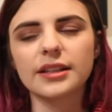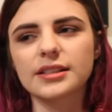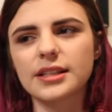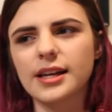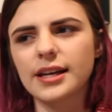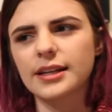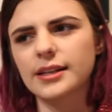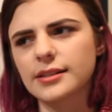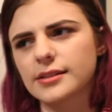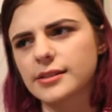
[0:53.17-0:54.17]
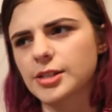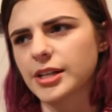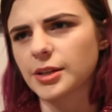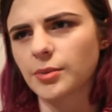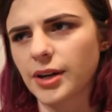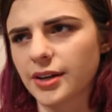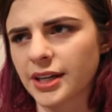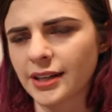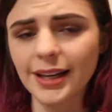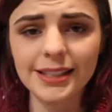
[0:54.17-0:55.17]
and today it is
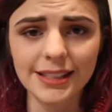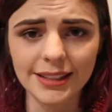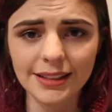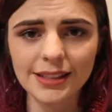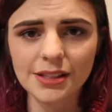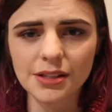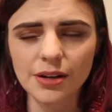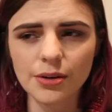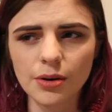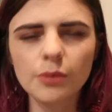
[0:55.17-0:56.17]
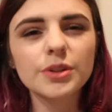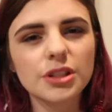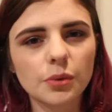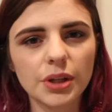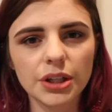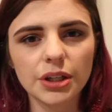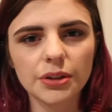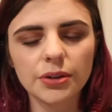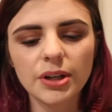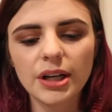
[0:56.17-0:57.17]
January 19th, so almost a week
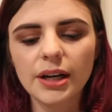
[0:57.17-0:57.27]
ago,